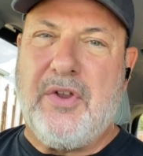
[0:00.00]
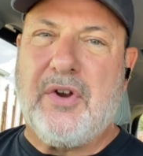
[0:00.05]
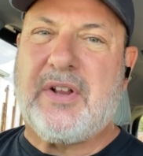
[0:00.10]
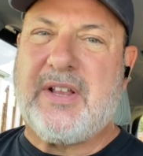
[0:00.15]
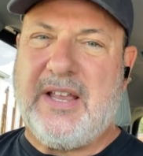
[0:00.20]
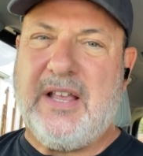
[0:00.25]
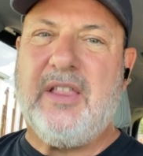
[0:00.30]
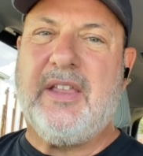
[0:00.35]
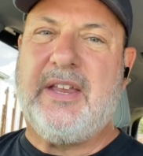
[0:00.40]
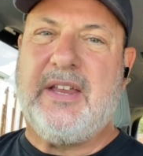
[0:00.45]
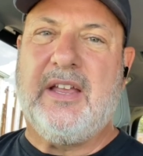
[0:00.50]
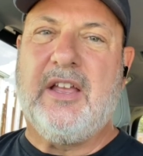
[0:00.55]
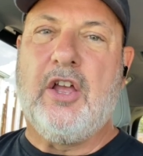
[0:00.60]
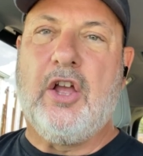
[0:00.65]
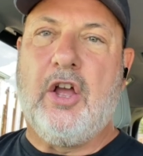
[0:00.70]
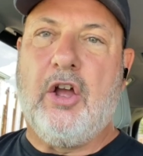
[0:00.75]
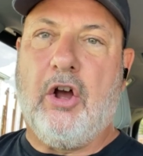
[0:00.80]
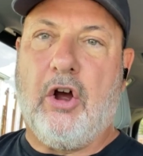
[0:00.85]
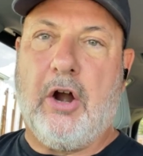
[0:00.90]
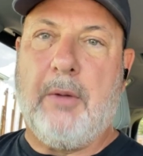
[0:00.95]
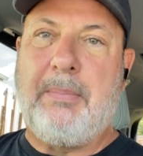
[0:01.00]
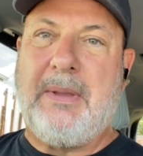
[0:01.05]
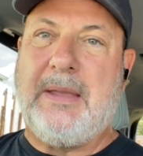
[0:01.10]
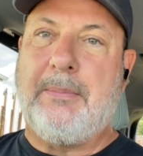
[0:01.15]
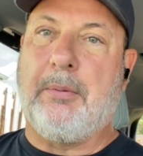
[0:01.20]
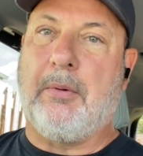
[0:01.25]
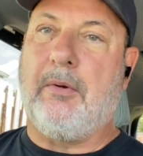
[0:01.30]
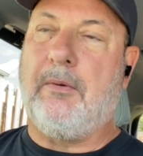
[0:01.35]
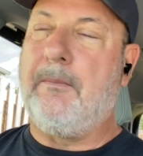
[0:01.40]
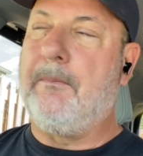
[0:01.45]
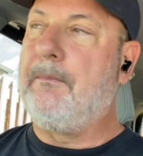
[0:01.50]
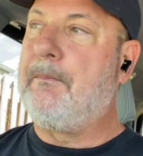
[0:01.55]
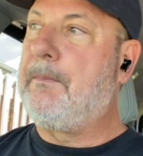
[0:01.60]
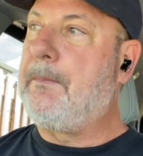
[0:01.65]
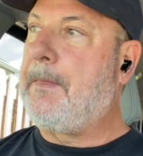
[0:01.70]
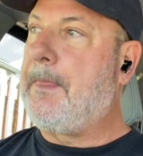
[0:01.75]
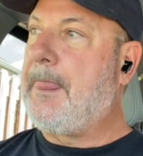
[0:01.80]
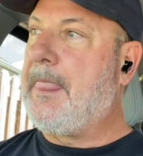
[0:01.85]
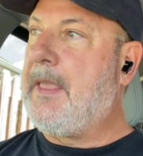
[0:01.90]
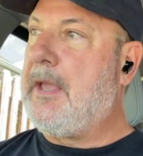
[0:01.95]
when they're killing our people.
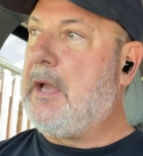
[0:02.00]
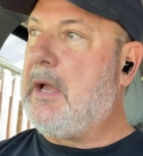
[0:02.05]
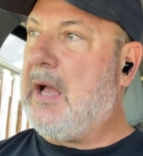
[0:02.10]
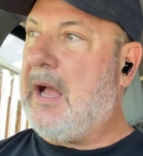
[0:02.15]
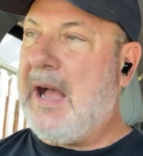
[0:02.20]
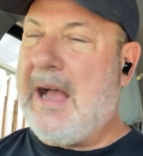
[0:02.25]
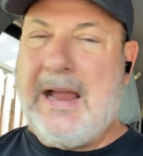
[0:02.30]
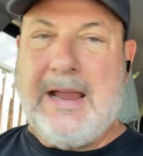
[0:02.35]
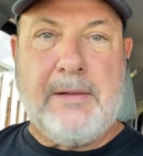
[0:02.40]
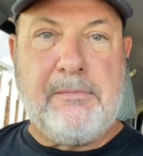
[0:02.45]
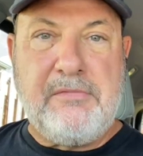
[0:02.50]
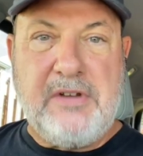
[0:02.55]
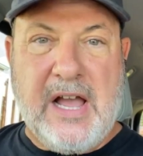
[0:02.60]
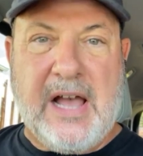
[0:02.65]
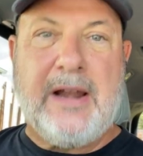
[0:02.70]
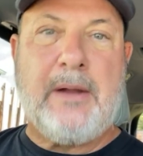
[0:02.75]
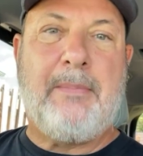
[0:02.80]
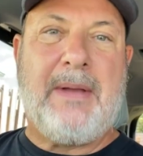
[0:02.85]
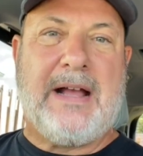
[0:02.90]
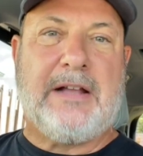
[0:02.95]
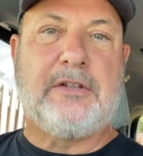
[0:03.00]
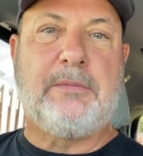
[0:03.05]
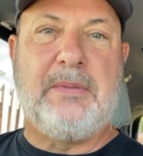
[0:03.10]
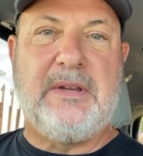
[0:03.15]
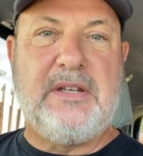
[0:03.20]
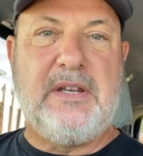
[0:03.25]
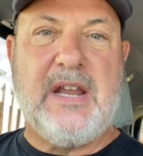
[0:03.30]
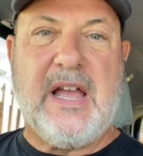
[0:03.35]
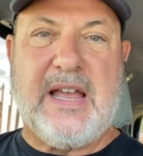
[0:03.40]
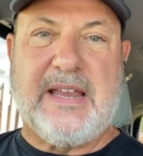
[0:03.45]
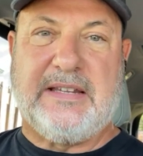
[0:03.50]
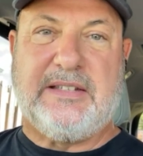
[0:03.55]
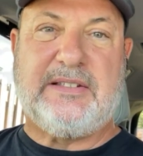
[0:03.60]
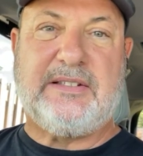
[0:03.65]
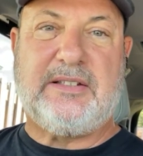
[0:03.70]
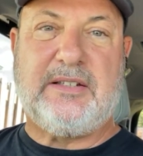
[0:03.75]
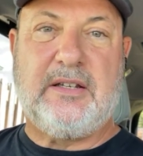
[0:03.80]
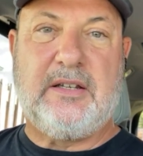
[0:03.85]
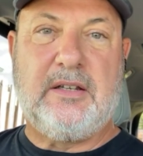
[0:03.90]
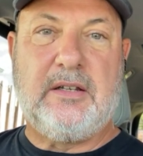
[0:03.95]
I am not about to be
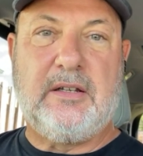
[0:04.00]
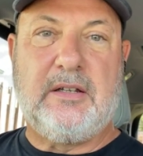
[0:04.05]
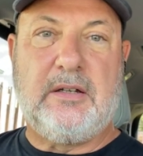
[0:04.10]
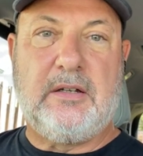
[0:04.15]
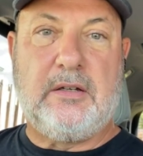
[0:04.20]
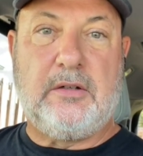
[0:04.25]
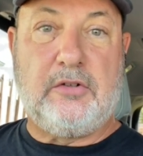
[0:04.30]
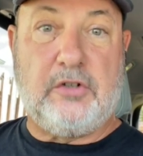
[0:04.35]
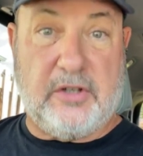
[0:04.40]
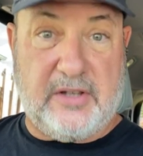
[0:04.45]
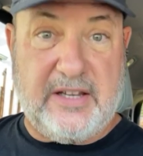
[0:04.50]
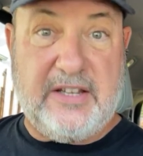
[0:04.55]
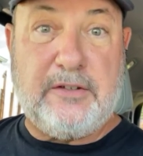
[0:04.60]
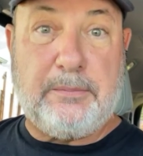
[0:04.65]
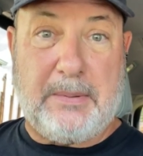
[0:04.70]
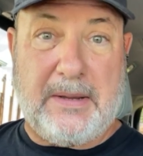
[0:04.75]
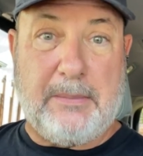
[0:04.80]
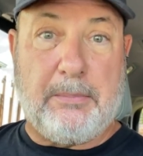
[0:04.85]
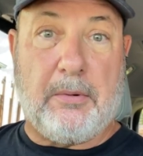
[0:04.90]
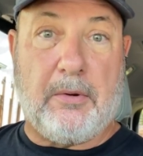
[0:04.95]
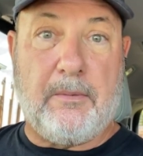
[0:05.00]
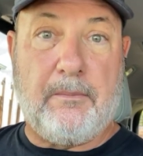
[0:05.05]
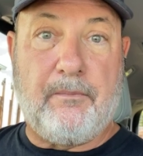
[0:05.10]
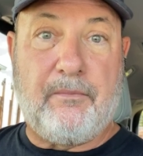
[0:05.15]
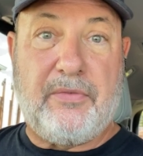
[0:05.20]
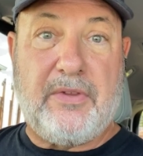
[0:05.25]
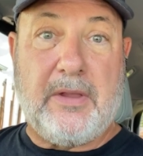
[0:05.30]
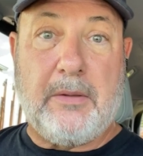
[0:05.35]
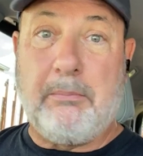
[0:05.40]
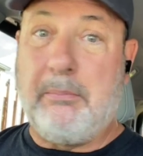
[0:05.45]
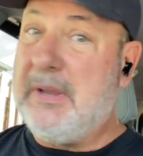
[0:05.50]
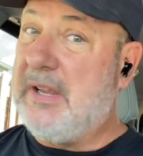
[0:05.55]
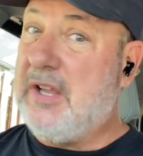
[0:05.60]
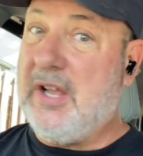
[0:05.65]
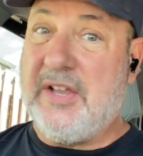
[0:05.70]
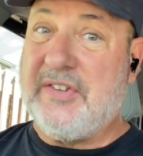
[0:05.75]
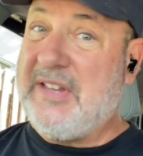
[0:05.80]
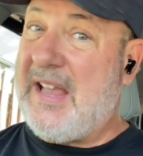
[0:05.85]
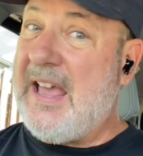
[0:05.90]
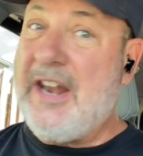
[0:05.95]
nice to these people.
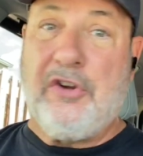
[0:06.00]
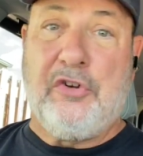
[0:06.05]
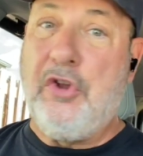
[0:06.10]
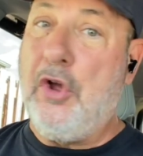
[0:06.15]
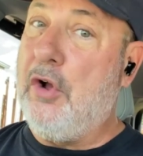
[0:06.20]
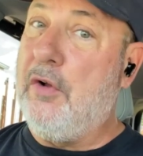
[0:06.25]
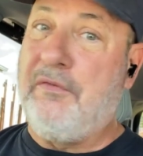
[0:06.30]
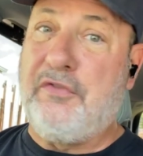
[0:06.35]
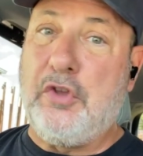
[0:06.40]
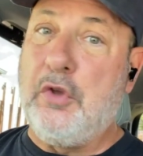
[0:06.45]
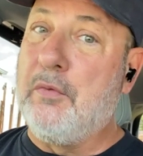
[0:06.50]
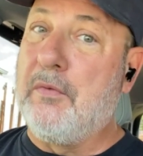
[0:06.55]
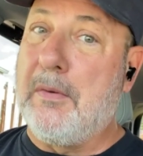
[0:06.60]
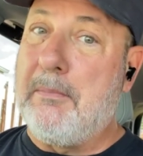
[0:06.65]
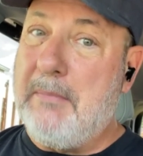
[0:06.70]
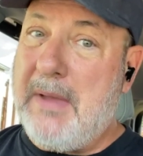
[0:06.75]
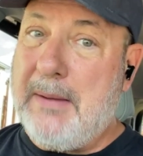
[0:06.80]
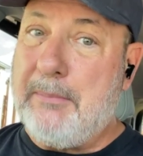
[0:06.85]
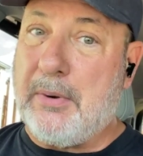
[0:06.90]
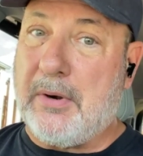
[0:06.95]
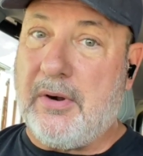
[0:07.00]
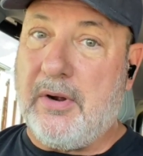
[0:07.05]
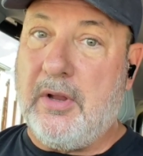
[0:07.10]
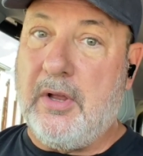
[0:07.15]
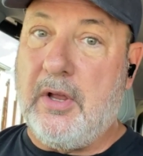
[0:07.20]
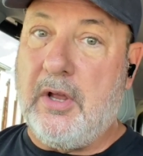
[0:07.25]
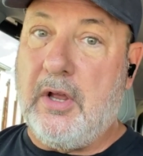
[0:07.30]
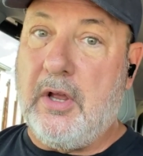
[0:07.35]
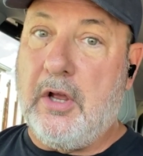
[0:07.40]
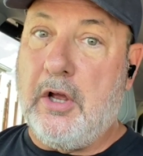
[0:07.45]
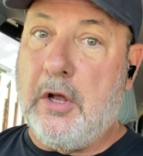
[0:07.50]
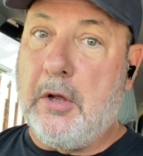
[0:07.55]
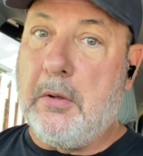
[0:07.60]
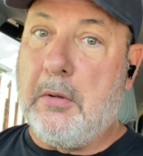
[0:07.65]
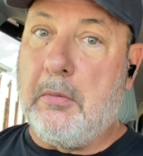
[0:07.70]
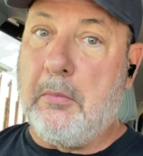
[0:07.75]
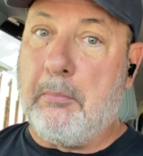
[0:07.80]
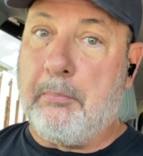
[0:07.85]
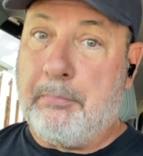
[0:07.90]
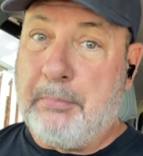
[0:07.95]
Because I don't know if you remember,
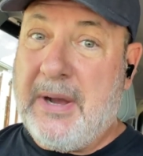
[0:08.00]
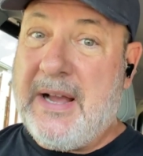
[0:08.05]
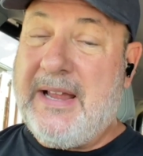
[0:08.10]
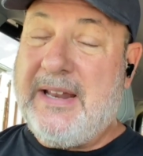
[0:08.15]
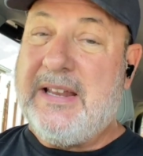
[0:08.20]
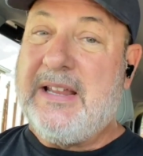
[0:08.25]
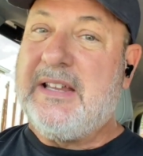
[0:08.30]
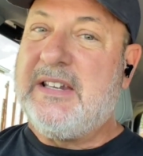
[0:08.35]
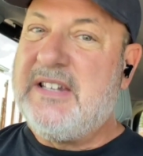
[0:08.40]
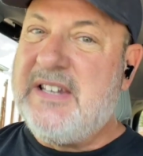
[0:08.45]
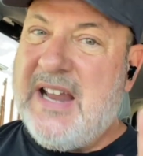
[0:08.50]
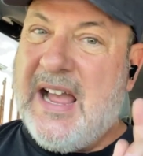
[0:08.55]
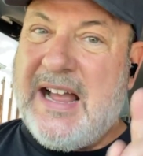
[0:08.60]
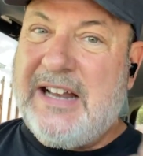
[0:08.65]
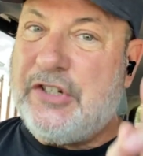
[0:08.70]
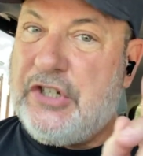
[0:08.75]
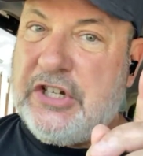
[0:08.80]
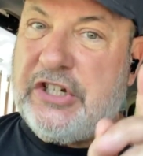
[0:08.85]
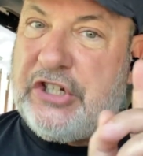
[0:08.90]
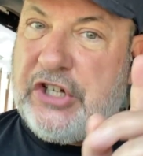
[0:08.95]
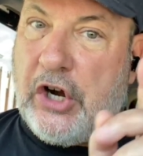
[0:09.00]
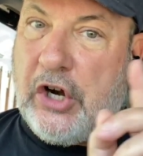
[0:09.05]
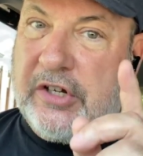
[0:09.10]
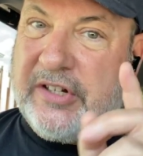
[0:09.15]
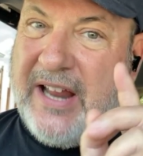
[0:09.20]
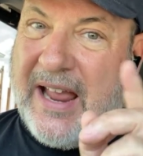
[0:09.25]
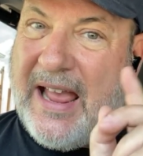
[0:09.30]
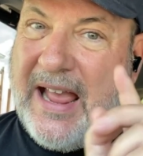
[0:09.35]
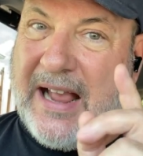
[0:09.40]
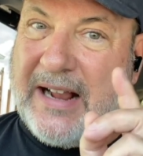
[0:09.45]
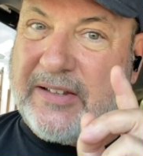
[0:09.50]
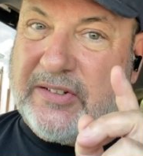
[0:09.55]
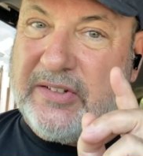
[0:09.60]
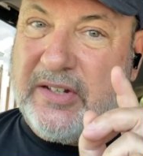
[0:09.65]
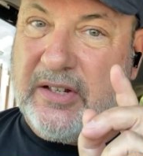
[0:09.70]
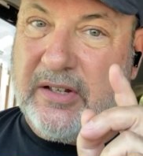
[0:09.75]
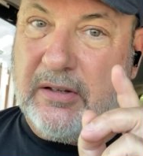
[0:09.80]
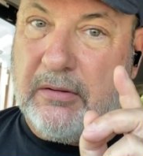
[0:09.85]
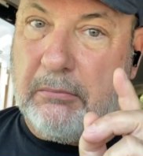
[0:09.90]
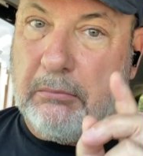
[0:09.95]
but not just our
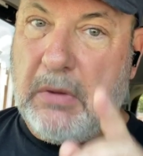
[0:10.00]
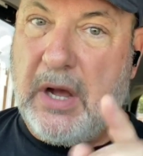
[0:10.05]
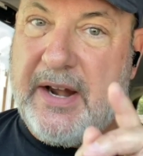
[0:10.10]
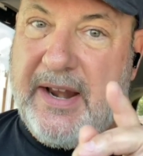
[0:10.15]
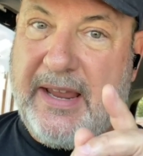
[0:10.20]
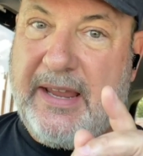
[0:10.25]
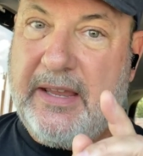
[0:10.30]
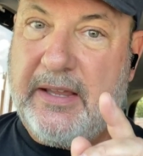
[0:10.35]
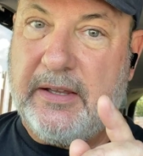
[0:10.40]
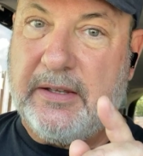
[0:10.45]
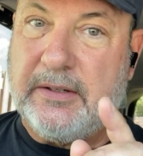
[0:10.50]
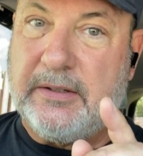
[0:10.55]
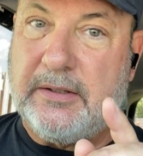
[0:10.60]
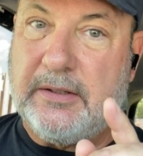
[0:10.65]
tax money,